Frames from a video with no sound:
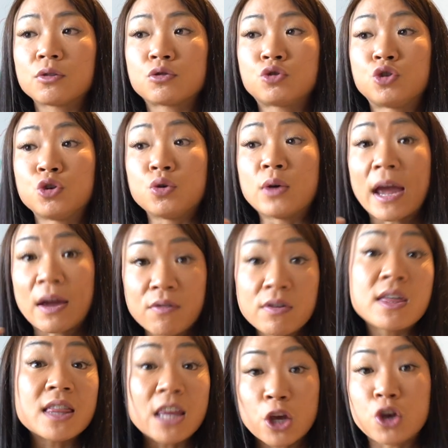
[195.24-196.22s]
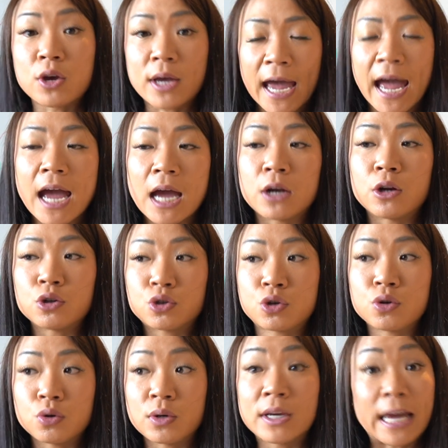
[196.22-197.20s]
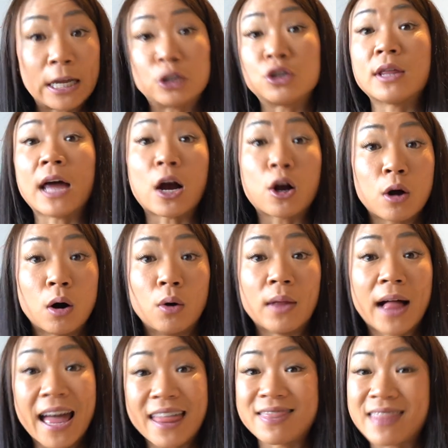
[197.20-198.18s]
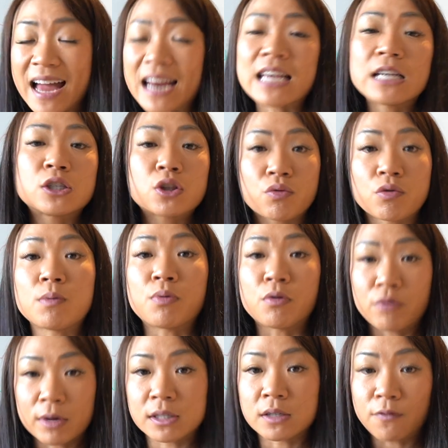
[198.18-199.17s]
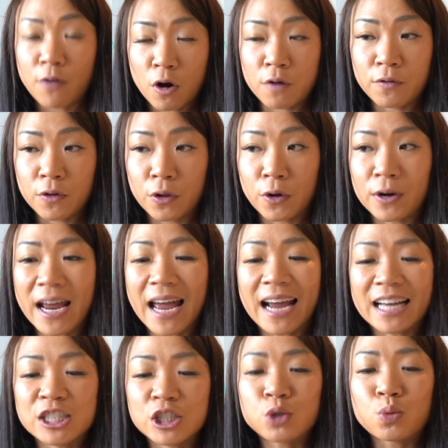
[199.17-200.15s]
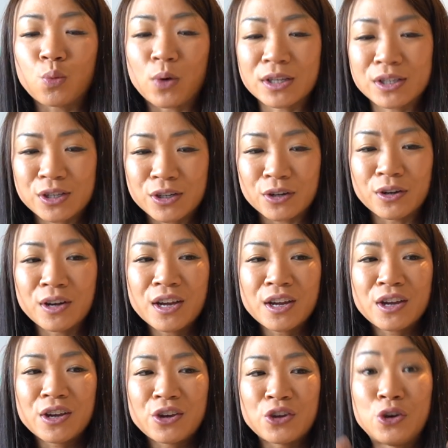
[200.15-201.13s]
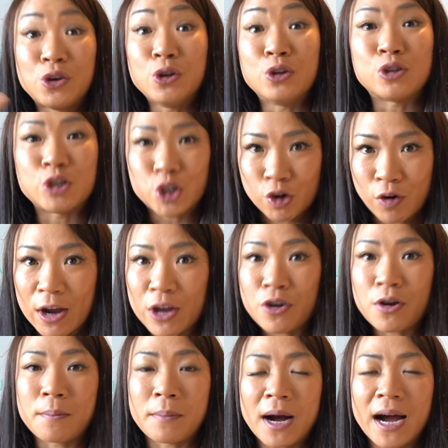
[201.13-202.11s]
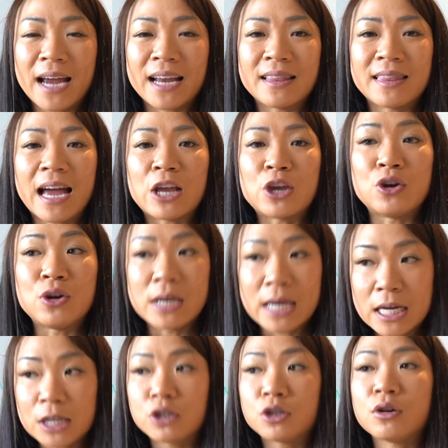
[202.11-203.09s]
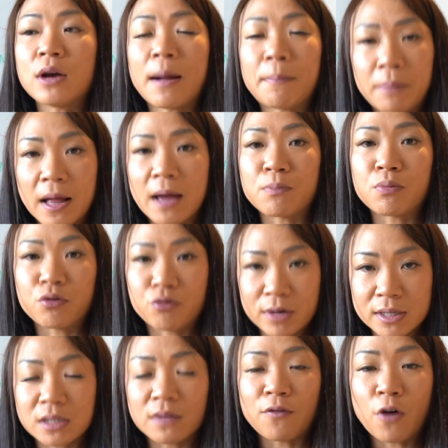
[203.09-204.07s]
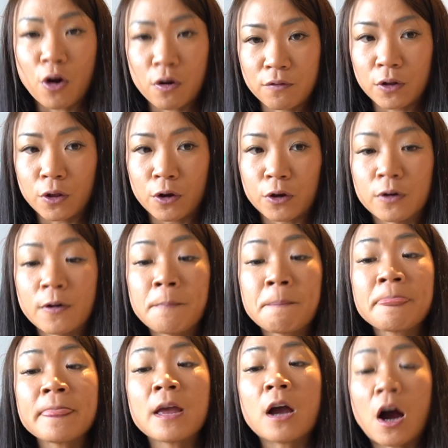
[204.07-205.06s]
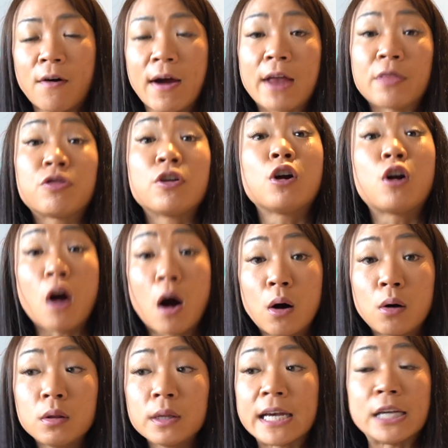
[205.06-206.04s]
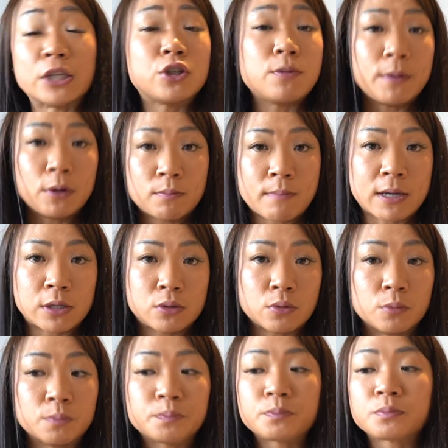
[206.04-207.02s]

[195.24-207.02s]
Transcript: do everything that you can to get to that goal, and that is through progressive overload. And I just want you to train your mind that you need to apply progressive overload. All right, the goal is to build muscle.